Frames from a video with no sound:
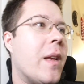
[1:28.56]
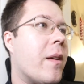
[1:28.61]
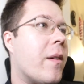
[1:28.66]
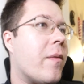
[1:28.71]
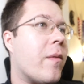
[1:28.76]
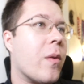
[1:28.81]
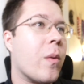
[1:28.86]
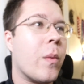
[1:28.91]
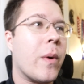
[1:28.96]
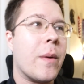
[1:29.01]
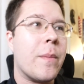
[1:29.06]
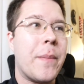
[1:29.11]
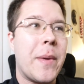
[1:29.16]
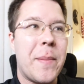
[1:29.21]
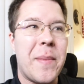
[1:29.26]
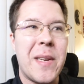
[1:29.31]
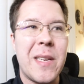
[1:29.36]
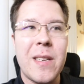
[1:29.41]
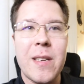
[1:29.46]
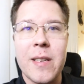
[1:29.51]
for
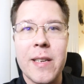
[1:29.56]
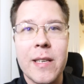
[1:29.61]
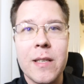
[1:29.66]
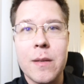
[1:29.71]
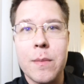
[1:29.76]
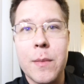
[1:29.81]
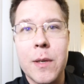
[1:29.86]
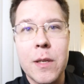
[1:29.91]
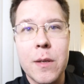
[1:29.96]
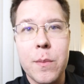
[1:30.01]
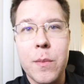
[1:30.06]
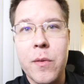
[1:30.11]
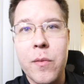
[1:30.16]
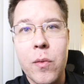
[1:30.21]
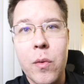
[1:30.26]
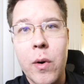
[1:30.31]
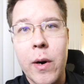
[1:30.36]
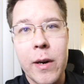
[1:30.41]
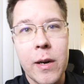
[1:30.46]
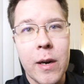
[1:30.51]
maybe 6 months
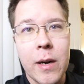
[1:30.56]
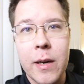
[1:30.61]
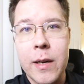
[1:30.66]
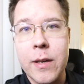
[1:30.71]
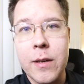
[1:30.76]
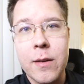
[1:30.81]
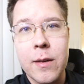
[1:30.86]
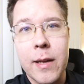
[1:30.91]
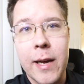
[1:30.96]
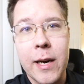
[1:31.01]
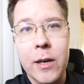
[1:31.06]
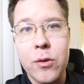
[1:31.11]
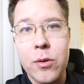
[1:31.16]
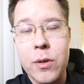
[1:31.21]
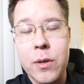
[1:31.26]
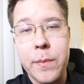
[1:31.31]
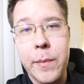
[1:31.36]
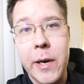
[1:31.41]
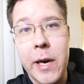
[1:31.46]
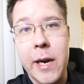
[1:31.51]
before I got into the
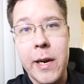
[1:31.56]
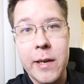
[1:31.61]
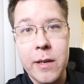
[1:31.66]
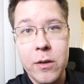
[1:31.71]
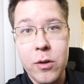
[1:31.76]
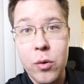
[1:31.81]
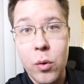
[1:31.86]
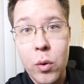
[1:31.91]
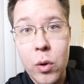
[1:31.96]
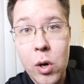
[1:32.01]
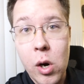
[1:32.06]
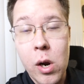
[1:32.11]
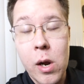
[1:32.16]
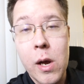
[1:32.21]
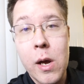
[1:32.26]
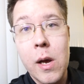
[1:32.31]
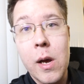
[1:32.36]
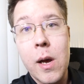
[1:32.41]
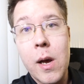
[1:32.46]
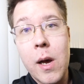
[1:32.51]
actual Spinettis store.
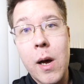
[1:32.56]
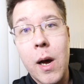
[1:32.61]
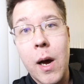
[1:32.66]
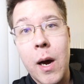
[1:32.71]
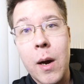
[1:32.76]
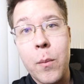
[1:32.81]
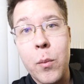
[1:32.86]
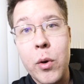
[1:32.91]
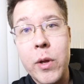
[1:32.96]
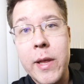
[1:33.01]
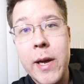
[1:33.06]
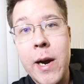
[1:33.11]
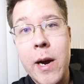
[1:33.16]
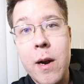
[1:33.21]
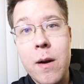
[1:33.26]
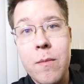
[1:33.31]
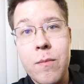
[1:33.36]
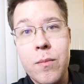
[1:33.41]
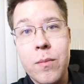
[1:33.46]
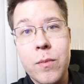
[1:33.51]
With
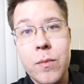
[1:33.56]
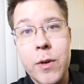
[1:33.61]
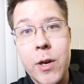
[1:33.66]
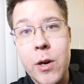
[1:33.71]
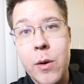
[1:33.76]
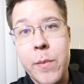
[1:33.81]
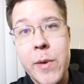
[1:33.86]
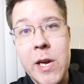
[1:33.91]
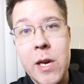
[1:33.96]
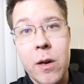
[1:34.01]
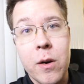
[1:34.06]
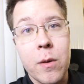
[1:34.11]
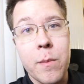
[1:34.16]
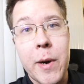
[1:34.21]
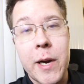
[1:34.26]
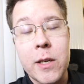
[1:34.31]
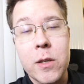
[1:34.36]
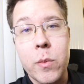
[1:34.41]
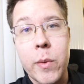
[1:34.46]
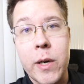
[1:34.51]
that, being under
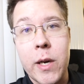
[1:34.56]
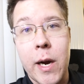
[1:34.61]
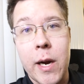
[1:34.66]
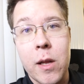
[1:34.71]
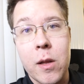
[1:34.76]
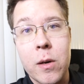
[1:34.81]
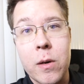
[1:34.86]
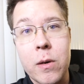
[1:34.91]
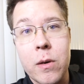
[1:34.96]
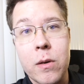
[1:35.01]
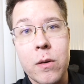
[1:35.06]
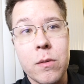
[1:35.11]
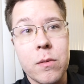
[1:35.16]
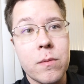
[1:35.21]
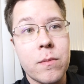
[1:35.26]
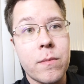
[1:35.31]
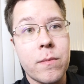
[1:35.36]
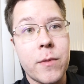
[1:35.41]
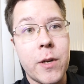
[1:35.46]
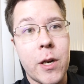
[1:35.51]
Mike's wing, I learned,
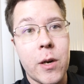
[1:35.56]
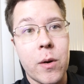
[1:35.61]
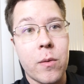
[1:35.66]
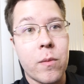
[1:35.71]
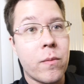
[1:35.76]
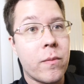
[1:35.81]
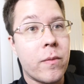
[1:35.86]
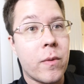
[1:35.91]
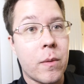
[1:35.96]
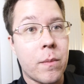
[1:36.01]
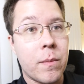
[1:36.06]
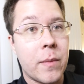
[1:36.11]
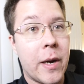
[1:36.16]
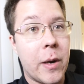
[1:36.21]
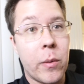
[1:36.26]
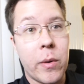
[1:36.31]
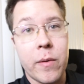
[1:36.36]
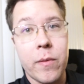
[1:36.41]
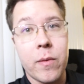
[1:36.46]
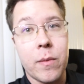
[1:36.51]

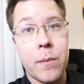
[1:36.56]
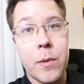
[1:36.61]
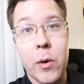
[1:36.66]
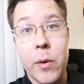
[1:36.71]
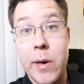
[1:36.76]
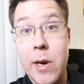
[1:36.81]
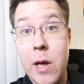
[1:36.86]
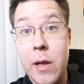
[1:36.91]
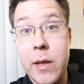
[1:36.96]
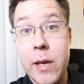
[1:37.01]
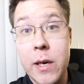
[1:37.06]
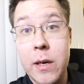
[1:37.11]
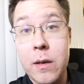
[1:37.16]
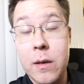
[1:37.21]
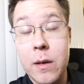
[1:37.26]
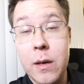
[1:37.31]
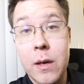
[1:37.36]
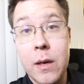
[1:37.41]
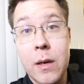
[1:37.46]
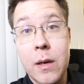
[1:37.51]
I went from knowing
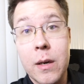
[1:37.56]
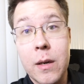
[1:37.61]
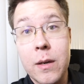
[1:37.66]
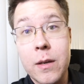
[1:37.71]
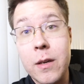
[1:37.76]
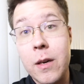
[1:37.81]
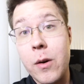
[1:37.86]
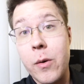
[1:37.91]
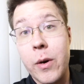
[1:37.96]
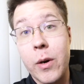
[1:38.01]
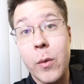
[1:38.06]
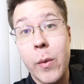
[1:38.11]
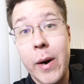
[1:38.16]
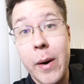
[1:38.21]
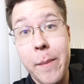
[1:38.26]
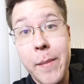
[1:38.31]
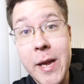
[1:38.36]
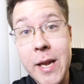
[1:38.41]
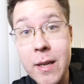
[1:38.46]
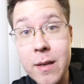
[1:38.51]
nothing to knowing quite
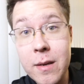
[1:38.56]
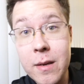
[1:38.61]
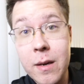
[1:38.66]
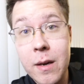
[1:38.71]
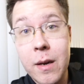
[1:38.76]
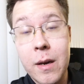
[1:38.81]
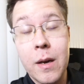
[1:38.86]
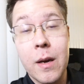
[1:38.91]
a bit.